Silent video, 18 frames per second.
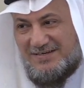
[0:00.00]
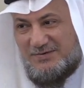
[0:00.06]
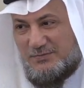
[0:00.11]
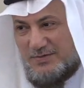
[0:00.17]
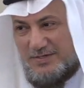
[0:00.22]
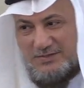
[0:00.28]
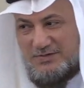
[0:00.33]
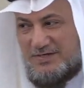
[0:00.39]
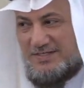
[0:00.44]

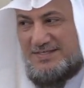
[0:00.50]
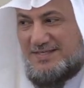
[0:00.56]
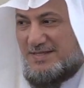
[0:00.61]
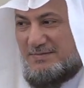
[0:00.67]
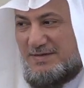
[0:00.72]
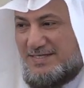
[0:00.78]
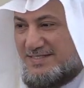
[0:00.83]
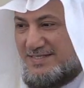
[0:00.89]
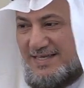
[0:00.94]
We treated
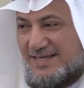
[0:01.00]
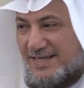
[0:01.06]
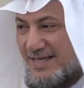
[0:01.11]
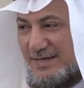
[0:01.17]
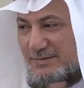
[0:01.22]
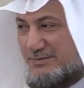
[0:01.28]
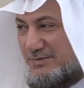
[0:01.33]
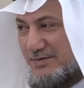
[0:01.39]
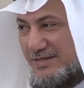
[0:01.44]
them as they
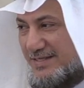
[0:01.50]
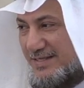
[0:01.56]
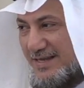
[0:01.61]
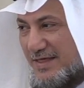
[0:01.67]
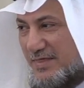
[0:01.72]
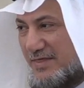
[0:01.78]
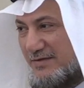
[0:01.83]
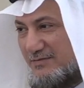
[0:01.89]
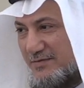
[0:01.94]
absolutely
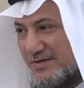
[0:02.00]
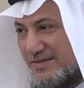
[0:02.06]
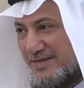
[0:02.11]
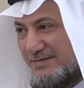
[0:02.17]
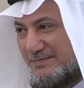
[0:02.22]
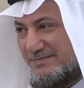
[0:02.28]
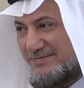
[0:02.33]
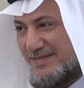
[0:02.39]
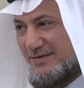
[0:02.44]
nothing for
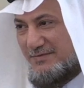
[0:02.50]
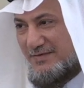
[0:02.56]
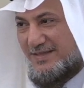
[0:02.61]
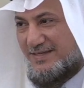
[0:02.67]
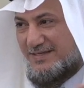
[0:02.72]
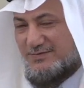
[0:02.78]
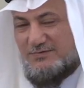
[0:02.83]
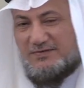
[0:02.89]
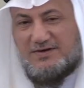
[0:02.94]
them.
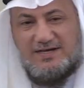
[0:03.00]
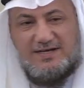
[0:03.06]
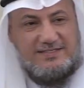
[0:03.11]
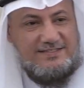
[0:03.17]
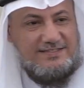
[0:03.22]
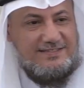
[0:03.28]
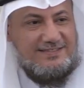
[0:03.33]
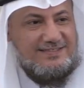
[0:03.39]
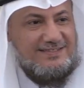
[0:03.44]
Everything is for
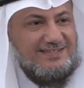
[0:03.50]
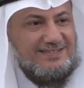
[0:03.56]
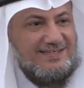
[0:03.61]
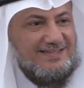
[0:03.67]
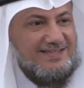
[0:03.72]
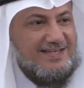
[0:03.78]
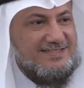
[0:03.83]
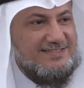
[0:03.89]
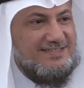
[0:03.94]
us,
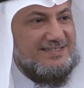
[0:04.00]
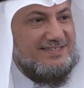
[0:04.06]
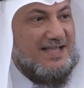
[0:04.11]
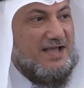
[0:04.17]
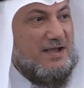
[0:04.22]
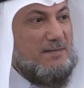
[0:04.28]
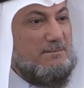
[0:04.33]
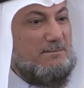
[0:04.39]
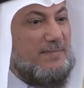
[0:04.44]
that's it.
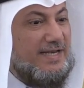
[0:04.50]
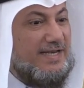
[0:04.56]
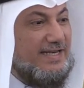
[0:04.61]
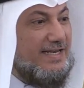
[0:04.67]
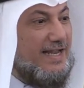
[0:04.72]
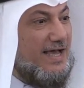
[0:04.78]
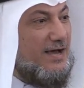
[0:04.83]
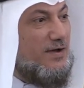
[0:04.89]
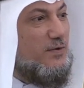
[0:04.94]
But
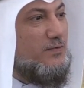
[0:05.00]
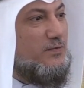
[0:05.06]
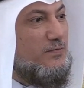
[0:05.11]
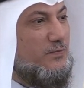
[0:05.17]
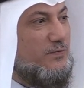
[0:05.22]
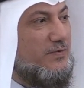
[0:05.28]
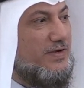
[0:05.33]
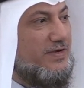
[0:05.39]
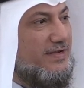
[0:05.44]

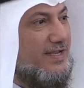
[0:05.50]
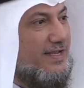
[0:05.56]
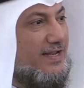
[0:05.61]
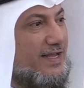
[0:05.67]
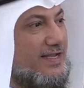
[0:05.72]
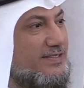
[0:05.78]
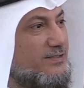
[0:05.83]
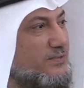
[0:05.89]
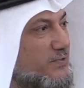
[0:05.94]
now we
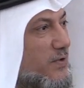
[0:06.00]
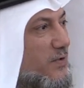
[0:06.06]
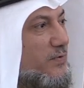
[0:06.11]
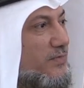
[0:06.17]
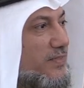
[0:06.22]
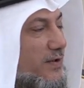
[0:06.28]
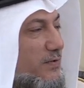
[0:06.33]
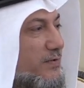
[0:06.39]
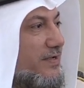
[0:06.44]
realize,
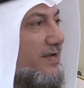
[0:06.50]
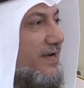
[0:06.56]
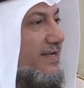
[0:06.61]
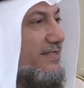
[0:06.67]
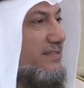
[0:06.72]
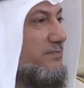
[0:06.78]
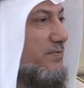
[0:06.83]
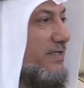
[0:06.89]
no, the Holy Quran is